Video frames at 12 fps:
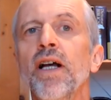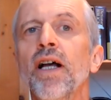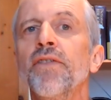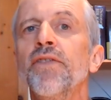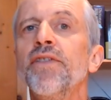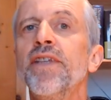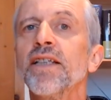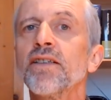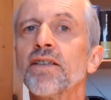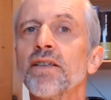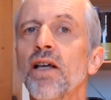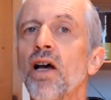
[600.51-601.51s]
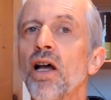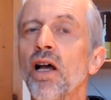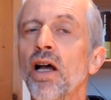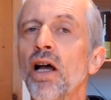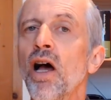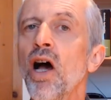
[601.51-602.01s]
That's
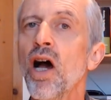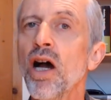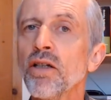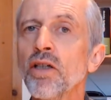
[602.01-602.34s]
harder